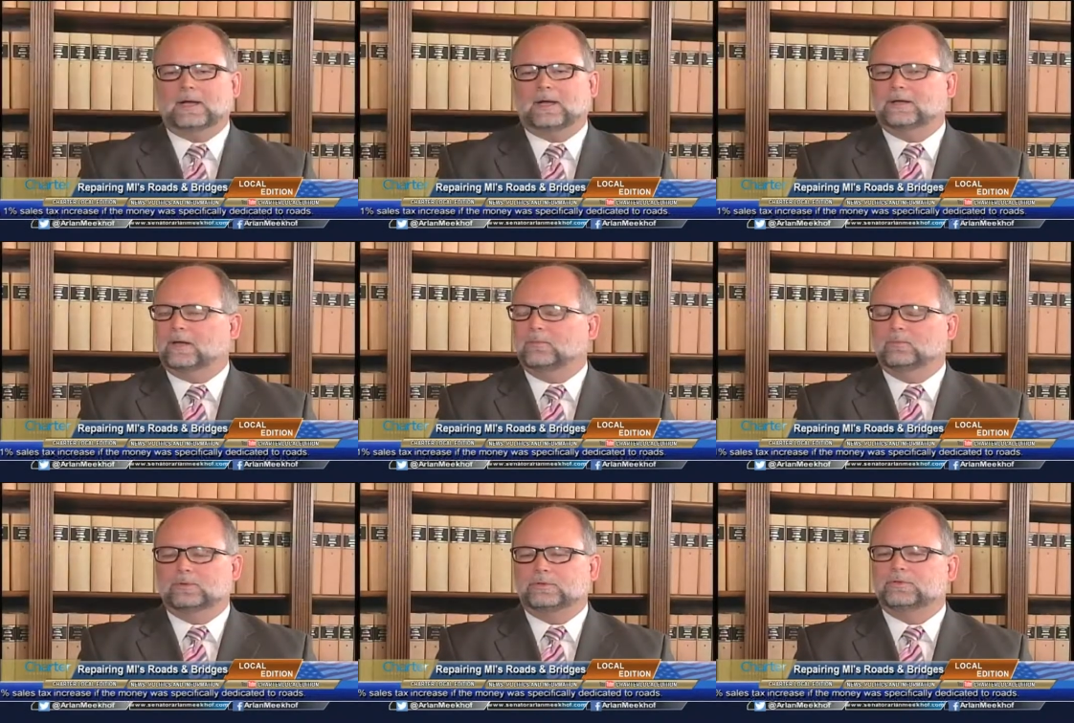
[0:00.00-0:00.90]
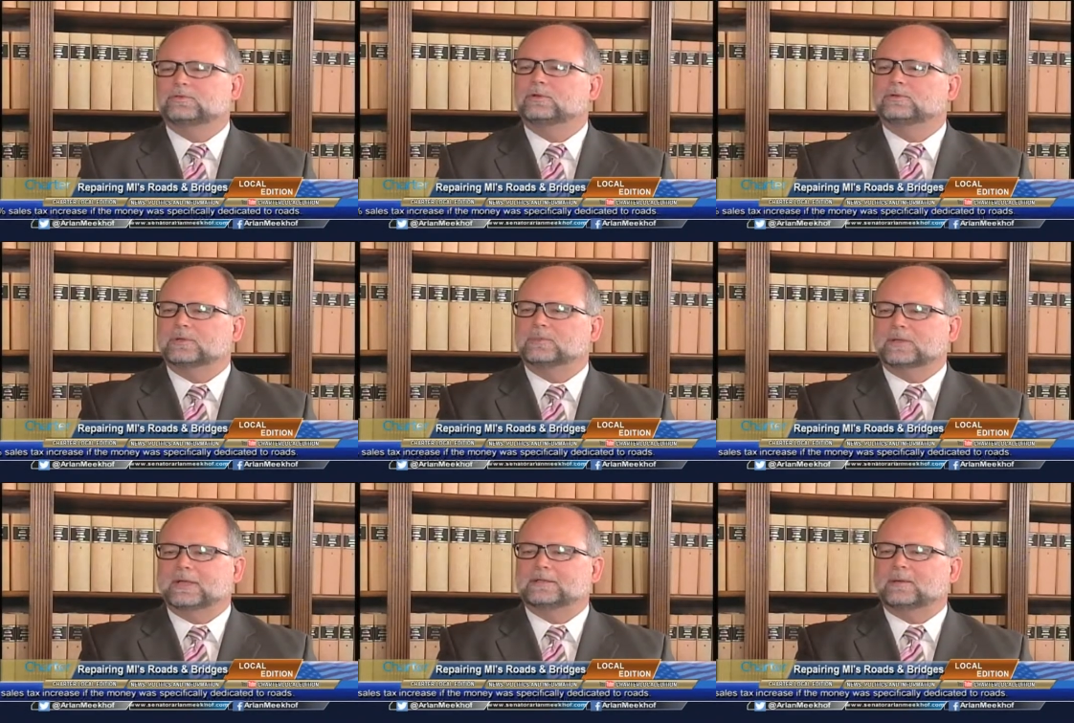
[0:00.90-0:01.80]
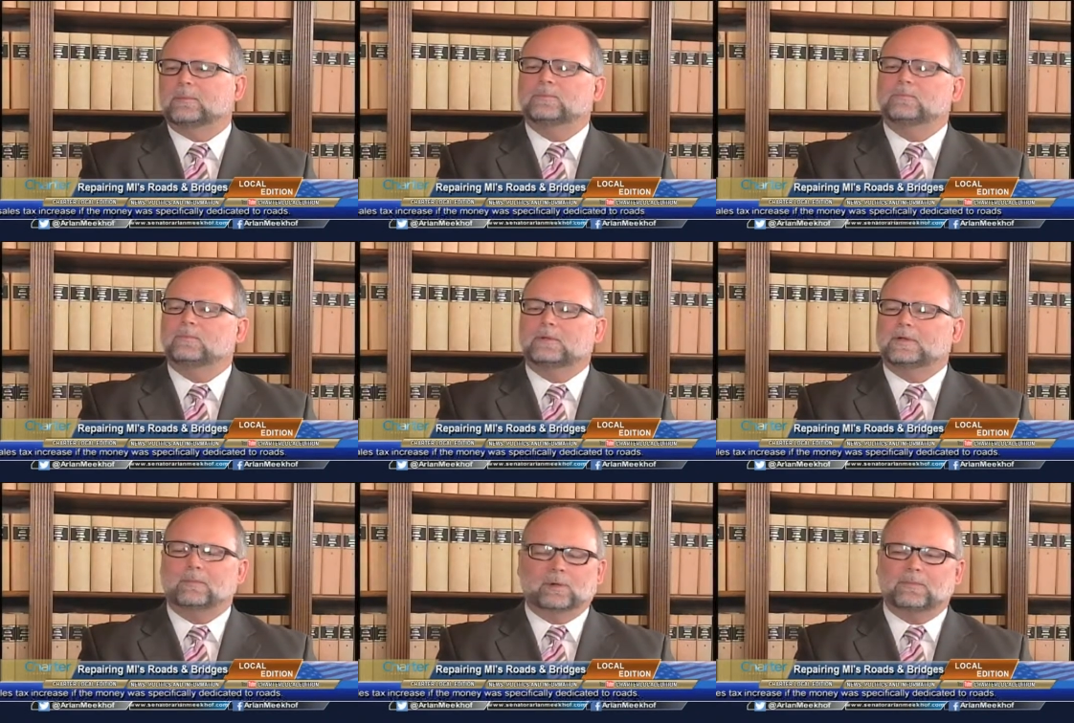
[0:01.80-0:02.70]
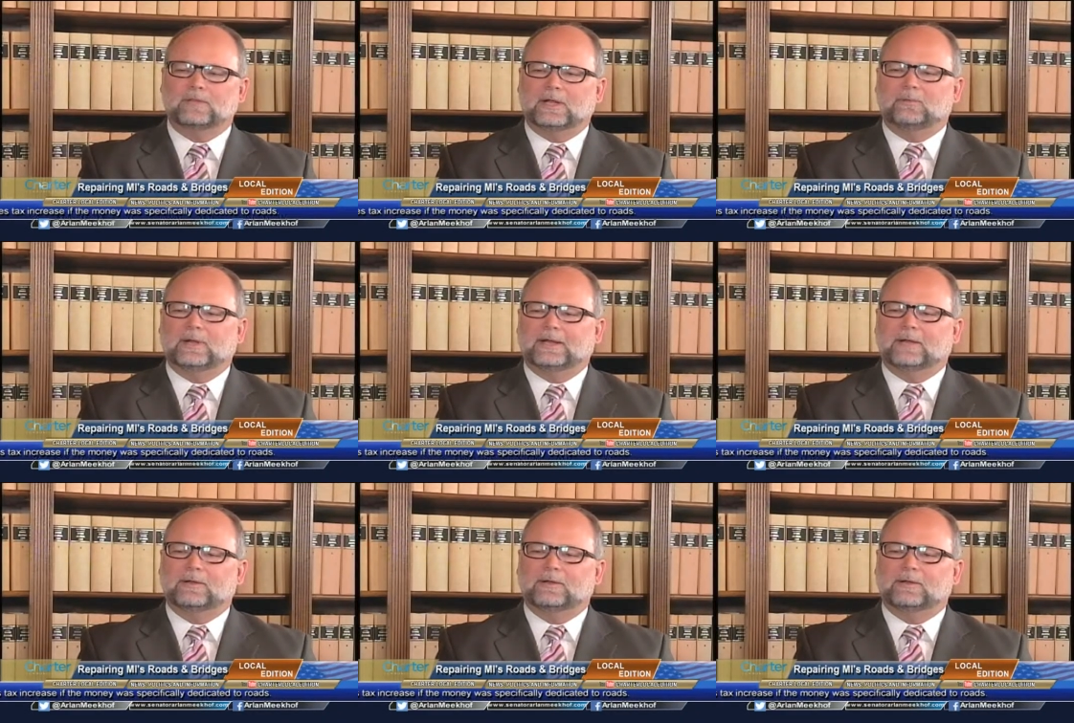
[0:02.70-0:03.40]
I, I, would consider something like that, but not probably not right now.